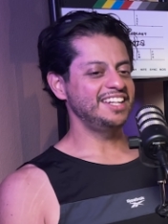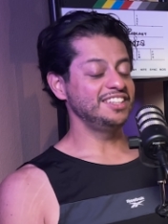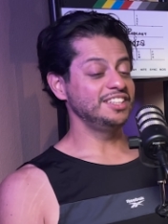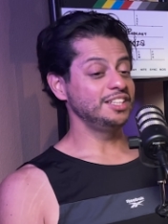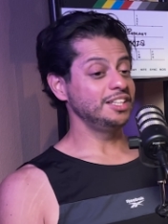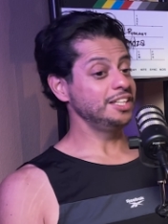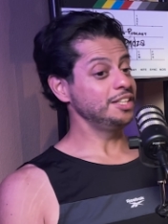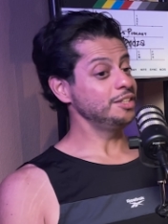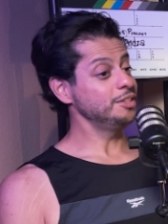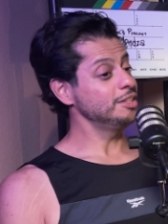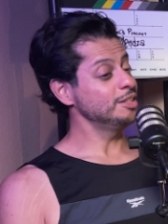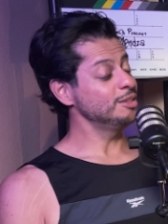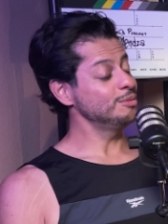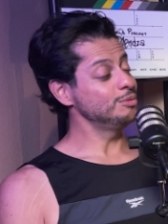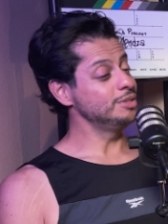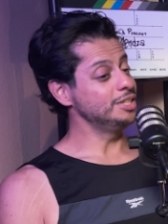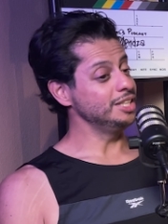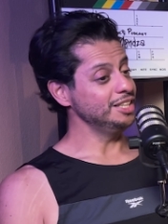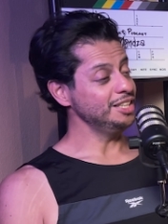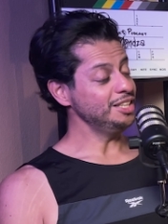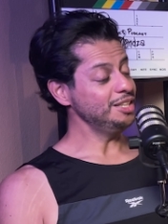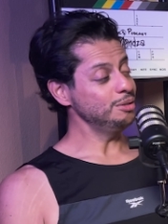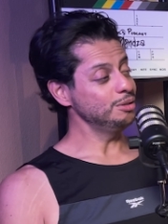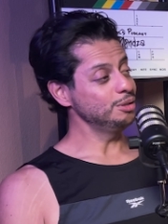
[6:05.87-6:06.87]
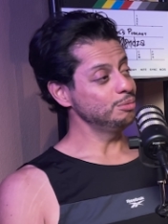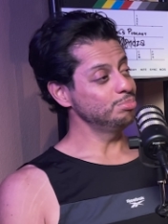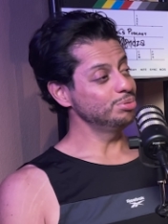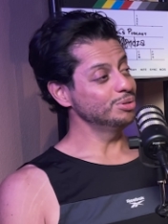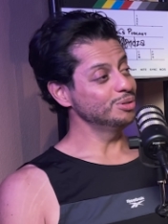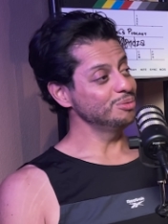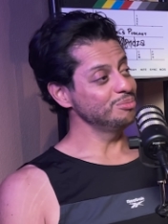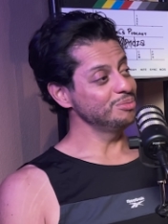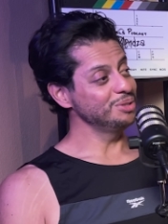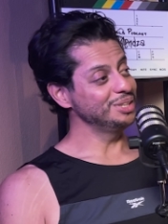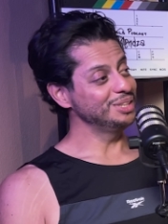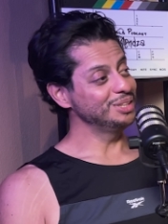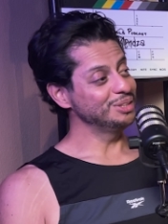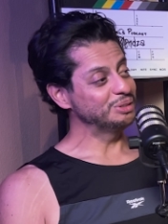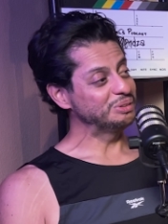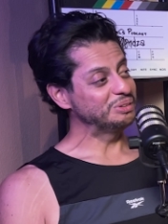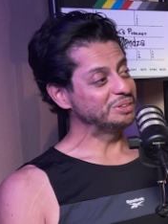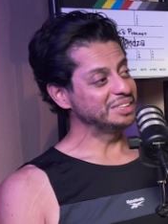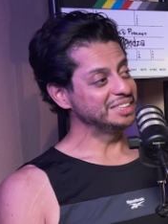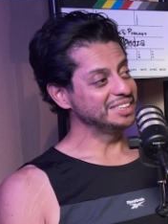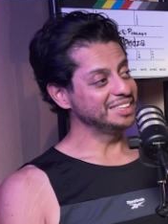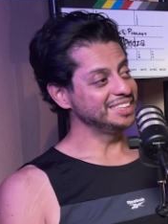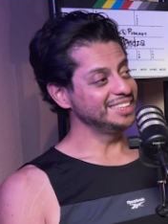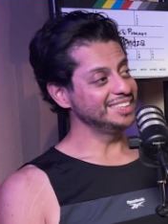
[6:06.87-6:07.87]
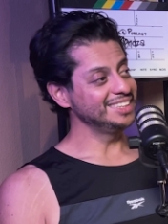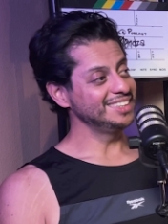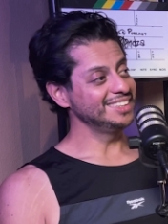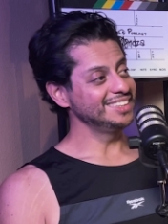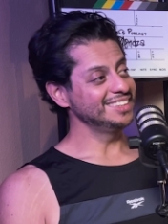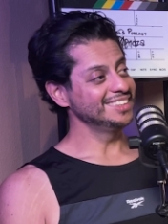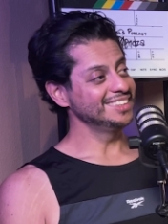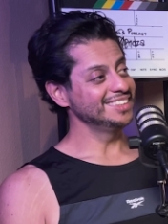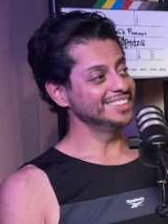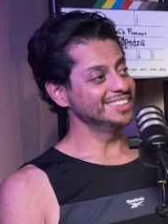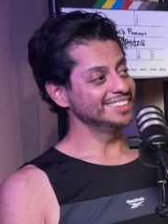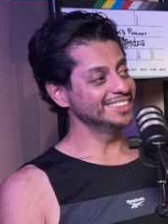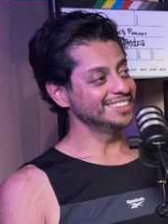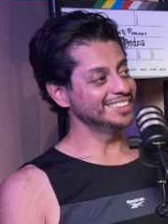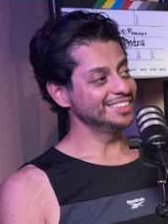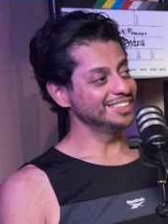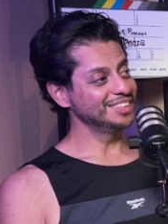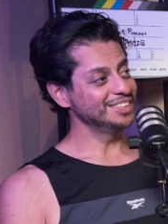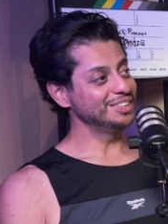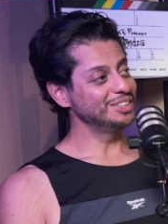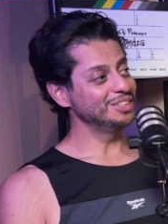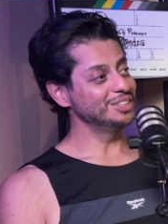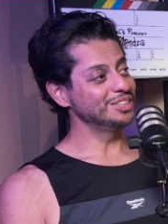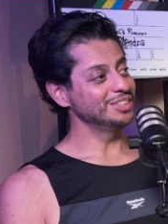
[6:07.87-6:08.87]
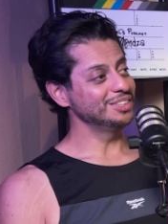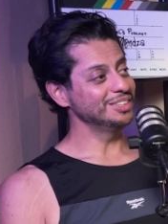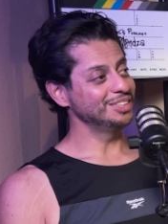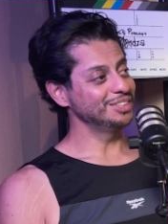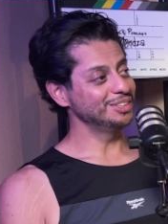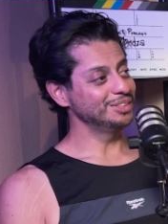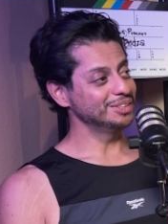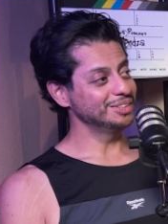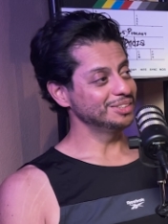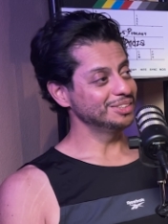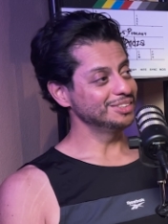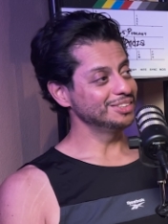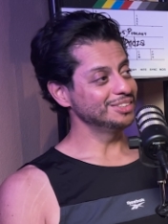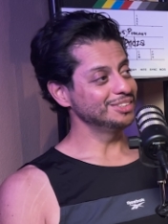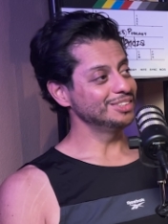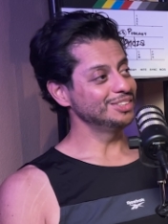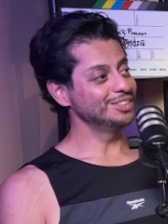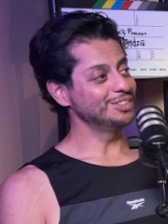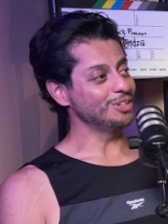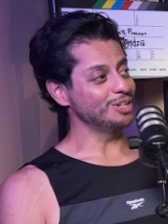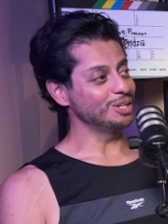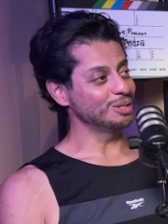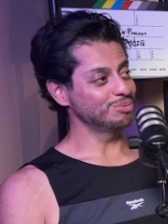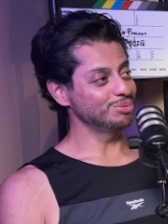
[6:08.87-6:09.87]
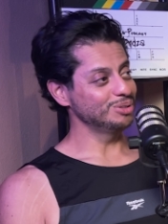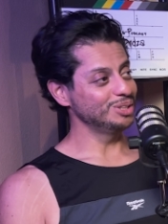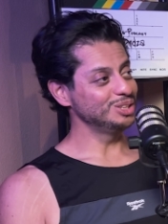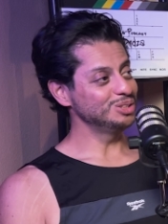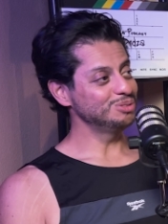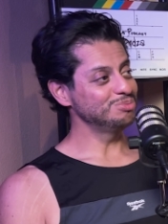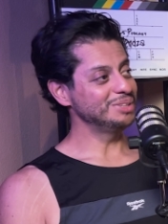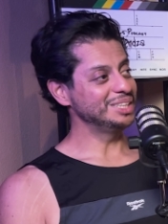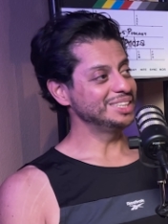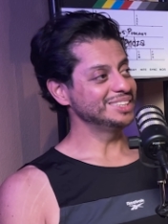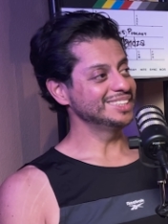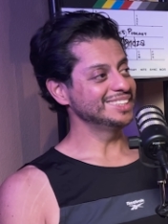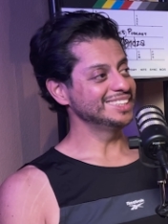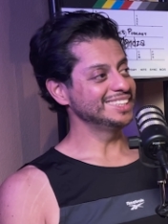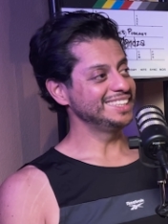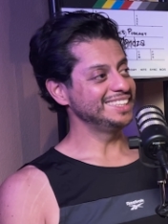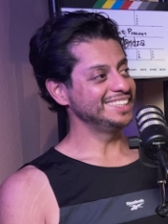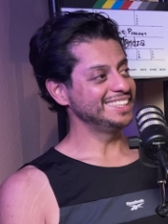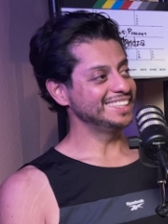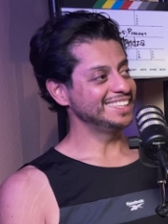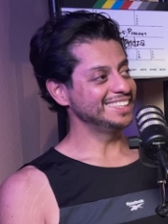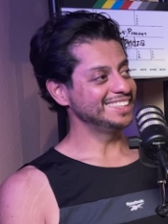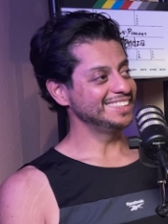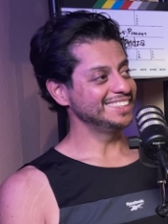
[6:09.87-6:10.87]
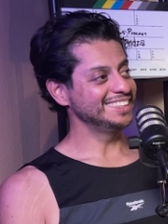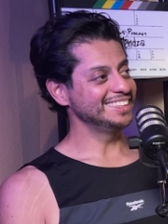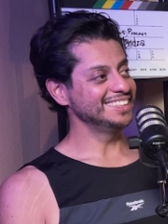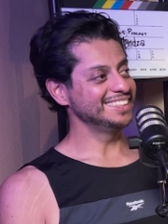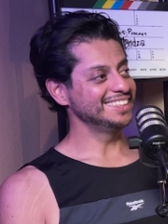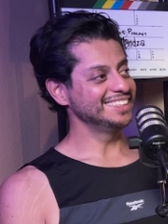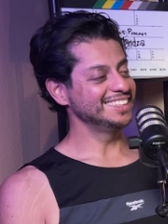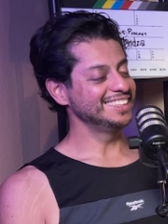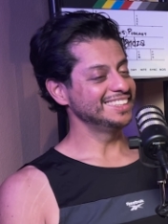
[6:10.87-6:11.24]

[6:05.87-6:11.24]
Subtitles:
it put me in a really in a dark place mentally, and